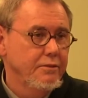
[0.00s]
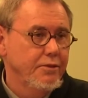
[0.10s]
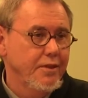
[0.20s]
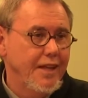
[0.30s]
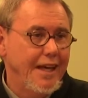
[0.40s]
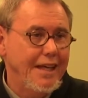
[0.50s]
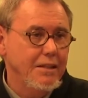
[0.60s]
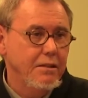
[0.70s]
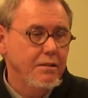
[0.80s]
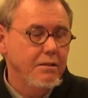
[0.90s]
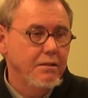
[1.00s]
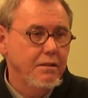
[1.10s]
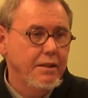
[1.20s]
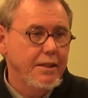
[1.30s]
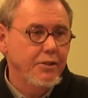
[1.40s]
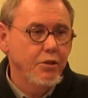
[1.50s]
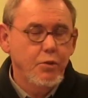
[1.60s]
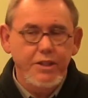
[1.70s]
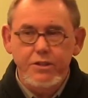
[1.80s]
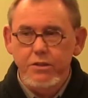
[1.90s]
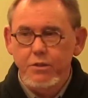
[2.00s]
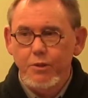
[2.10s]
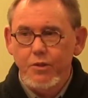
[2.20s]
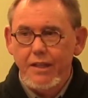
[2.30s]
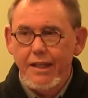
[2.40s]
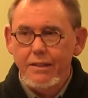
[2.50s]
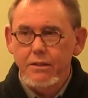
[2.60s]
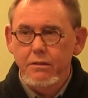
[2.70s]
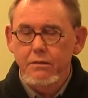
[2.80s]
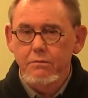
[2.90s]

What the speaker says: for that. Any other questions about that?